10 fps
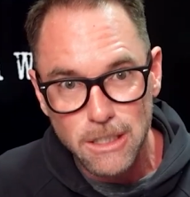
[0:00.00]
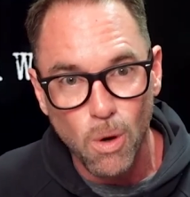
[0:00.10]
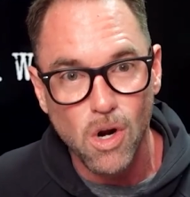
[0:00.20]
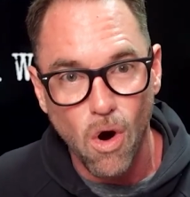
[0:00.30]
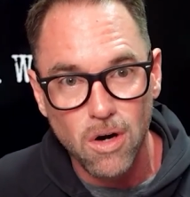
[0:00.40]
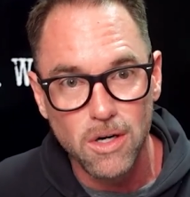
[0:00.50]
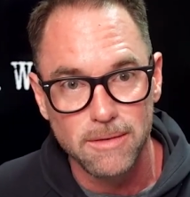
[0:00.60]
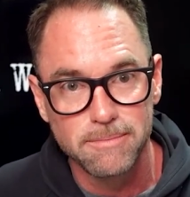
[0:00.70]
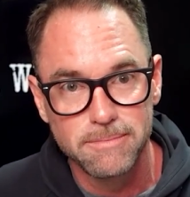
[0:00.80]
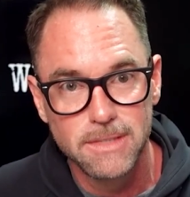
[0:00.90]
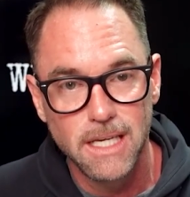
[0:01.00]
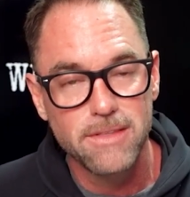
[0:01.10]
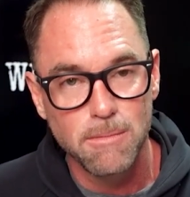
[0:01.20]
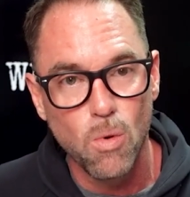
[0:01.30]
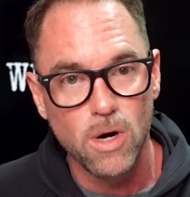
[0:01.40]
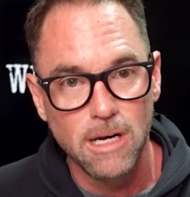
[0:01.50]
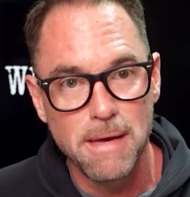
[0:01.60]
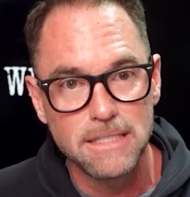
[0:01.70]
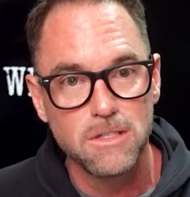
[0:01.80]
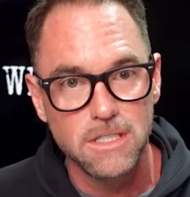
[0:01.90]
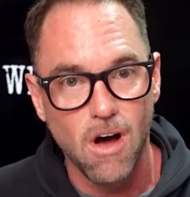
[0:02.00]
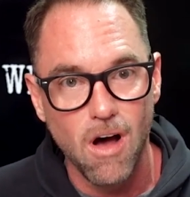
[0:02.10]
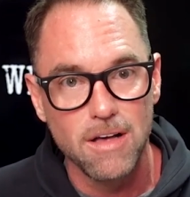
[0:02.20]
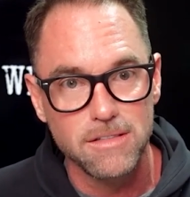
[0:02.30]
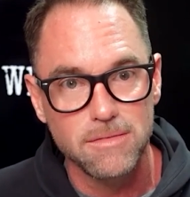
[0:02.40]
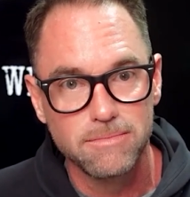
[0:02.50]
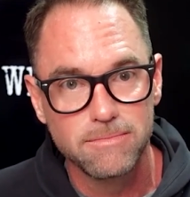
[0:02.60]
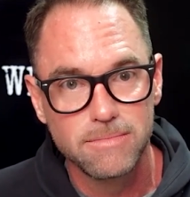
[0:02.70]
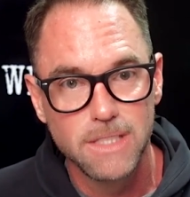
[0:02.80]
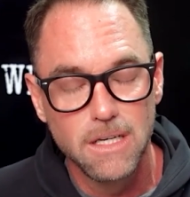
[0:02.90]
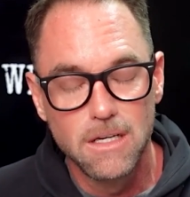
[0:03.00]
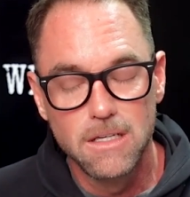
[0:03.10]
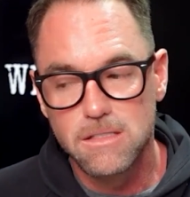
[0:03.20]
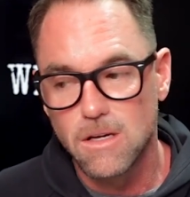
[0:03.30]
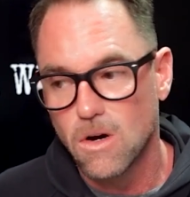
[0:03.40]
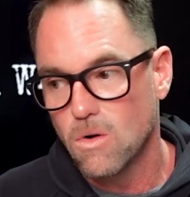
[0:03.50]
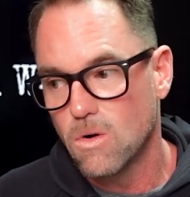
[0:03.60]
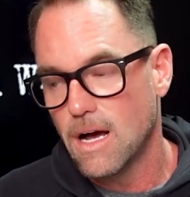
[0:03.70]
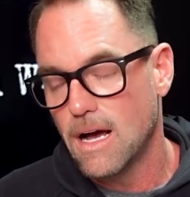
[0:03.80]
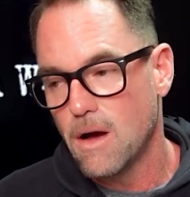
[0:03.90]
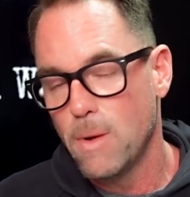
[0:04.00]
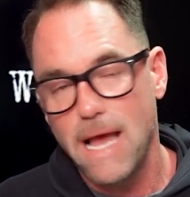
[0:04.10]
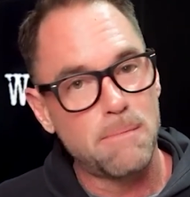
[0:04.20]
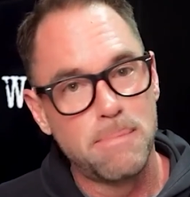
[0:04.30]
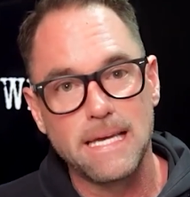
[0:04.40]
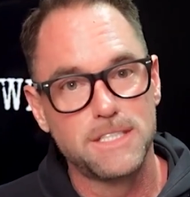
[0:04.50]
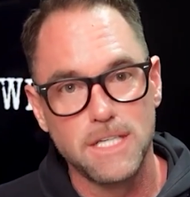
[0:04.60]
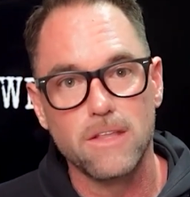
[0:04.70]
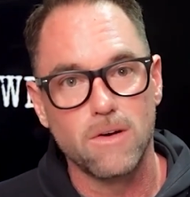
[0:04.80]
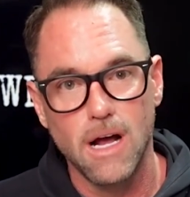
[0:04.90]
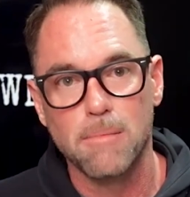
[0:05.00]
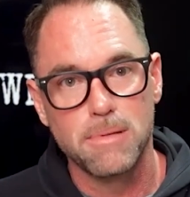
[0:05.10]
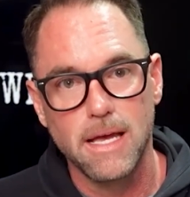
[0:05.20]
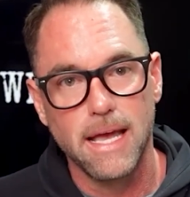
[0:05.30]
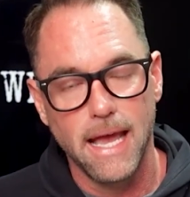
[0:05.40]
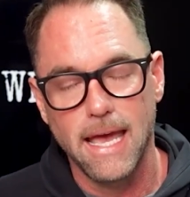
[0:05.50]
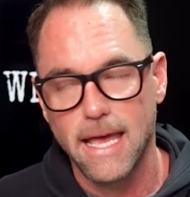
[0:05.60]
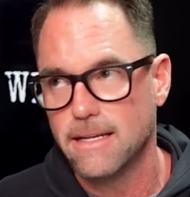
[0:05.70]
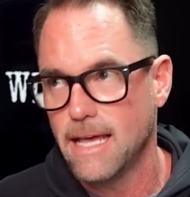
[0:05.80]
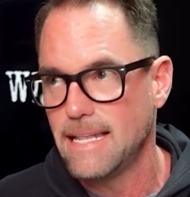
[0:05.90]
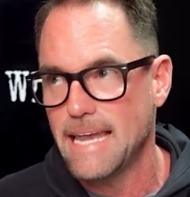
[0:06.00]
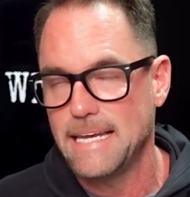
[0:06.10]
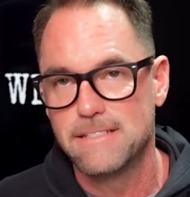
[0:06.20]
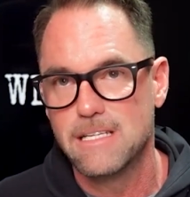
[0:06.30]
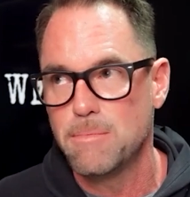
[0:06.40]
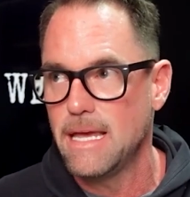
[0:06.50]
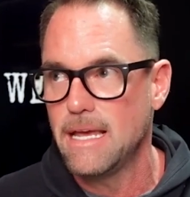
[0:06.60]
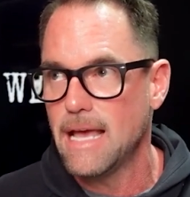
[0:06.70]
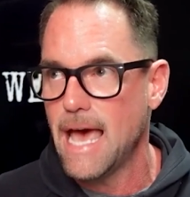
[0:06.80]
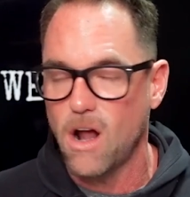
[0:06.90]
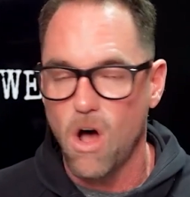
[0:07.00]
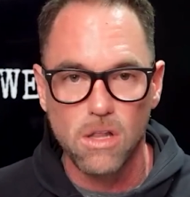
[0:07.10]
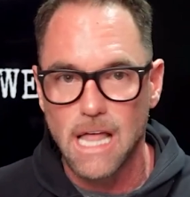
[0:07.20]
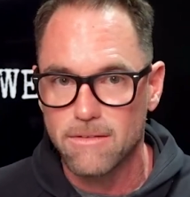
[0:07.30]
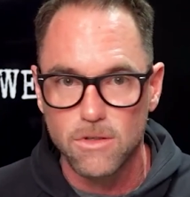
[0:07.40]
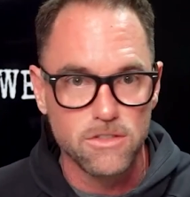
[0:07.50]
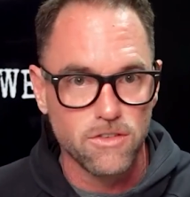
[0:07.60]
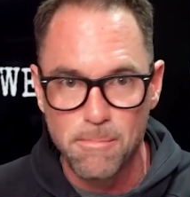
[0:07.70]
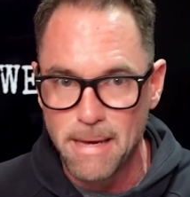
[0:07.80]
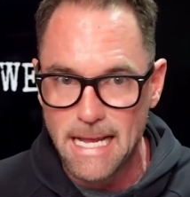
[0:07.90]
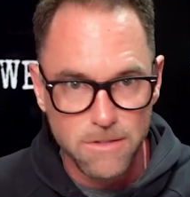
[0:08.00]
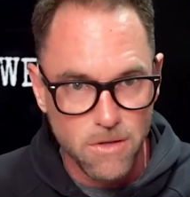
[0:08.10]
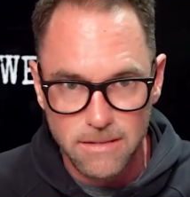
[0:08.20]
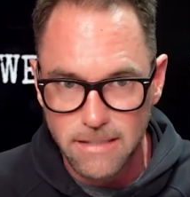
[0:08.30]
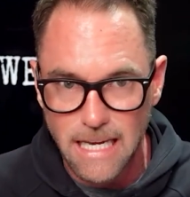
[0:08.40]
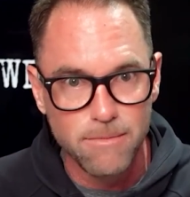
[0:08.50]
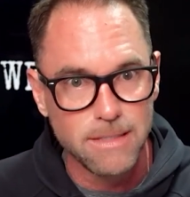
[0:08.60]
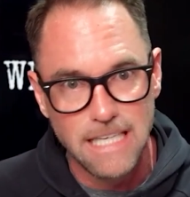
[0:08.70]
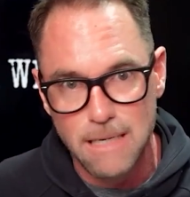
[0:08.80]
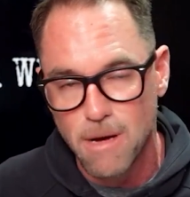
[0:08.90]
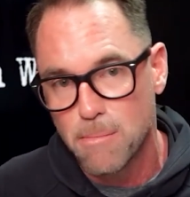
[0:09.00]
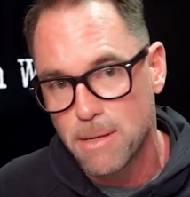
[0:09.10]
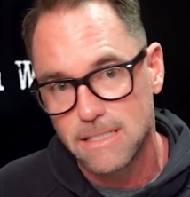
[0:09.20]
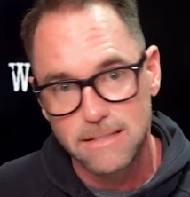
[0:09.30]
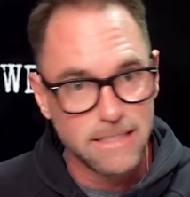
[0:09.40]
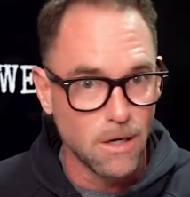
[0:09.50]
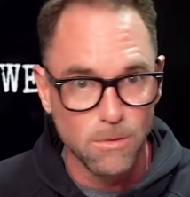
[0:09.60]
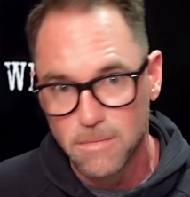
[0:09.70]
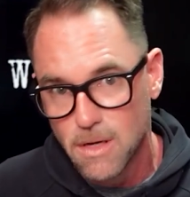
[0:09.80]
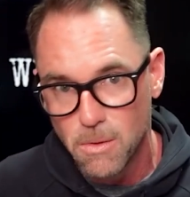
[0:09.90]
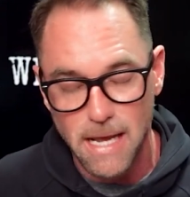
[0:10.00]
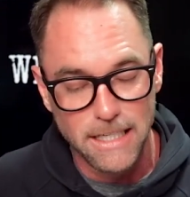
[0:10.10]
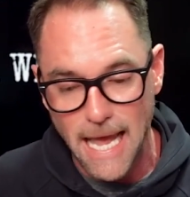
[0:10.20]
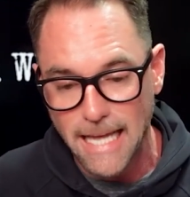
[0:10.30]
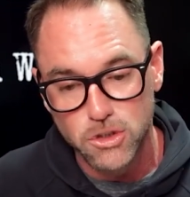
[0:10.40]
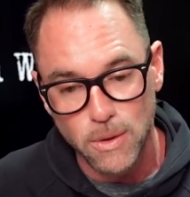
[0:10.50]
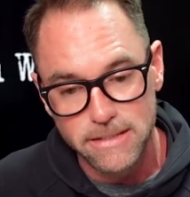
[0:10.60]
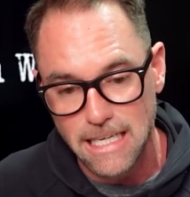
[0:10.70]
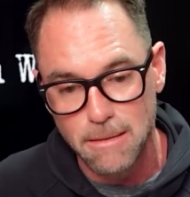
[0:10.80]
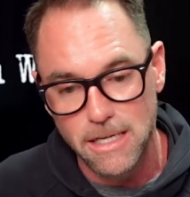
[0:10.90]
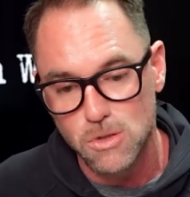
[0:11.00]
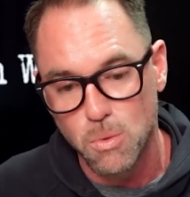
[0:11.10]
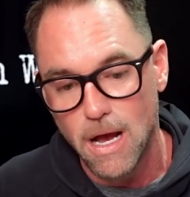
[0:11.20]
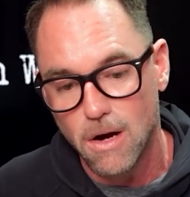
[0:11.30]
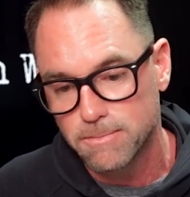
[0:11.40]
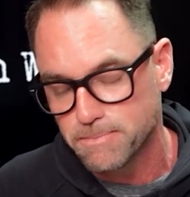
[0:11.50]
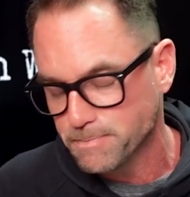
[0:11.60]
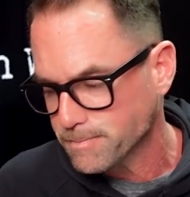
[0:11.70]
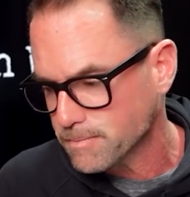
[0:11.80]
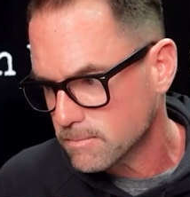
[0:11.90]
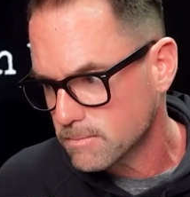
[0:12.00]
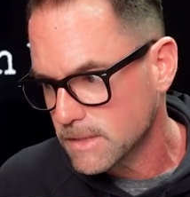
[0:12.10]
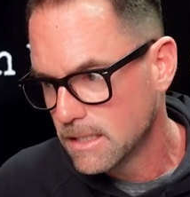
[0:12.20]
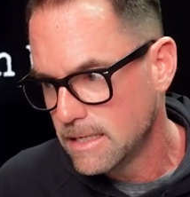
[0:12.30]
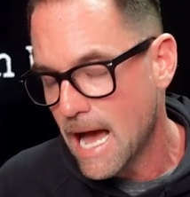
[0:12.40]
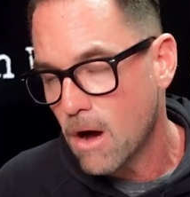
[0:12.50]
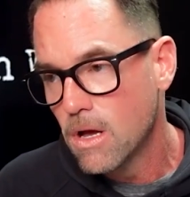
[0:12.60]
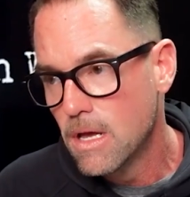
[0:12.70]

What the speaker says: work harder and they're more committed to the cause. So we got to pick each other up, and that needs to be at all levels, from me to the team up, and an intra team as well. Now,